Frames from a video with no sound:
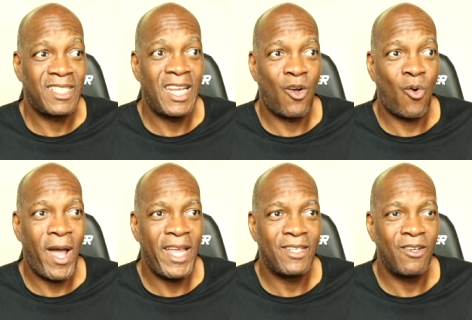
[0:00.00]
It's kind of
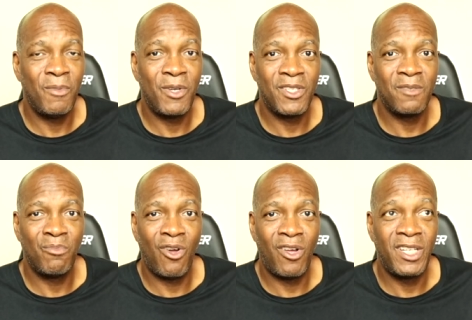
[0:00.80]
quiet now because it's
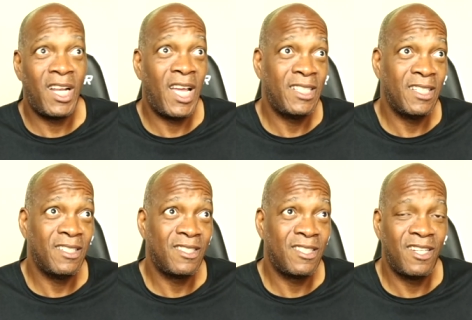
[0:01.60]
broad daylight
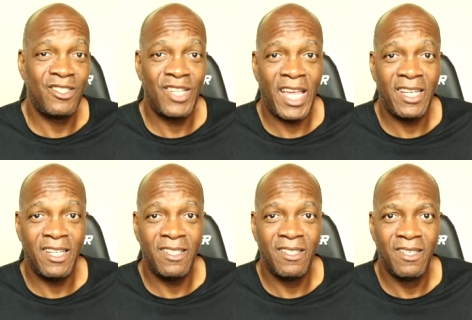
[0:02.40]
and the sun is
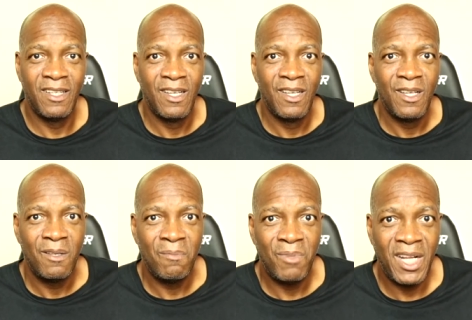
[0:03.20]
shining.
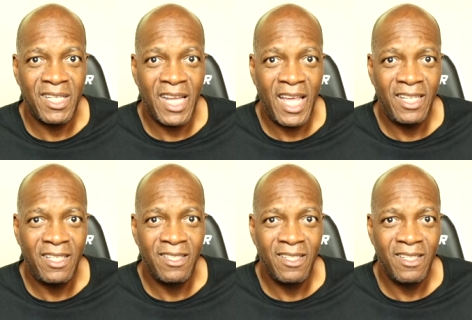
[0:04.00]
But at
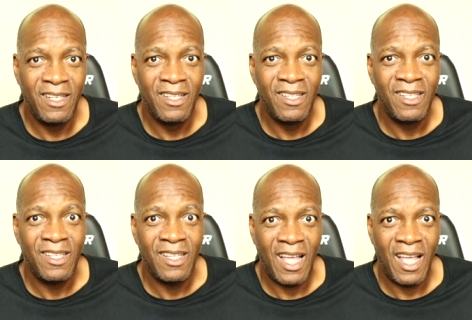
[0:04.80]
night,
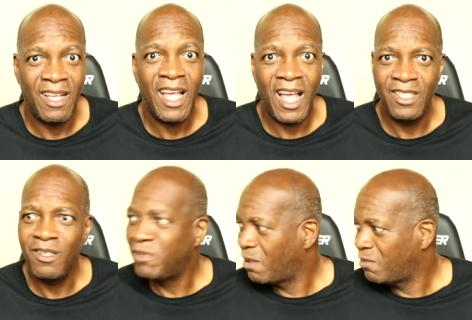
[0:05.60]
I ah,
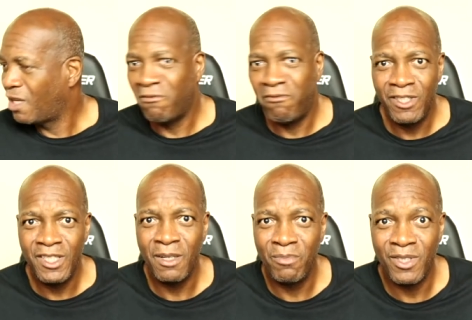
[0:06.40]
sometimes hear
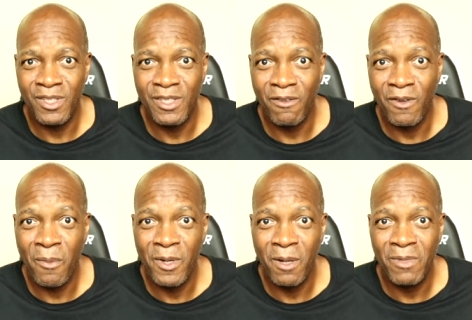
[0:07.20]
footsteps of stuff
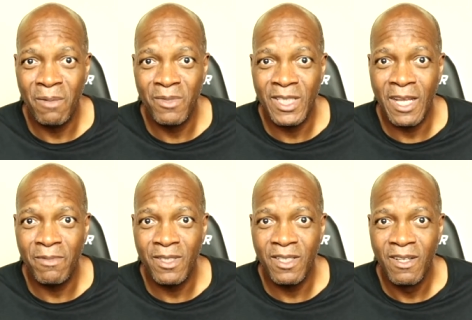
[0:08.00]
coming up them
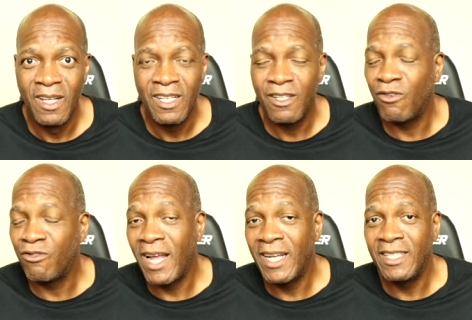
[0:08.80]
steps. Now,
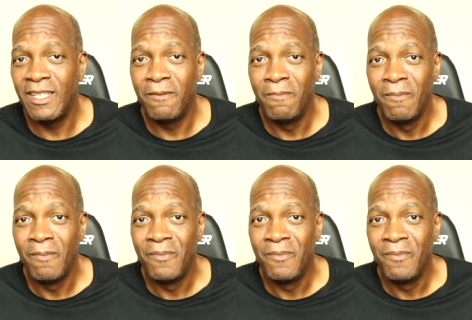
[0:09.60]
granted,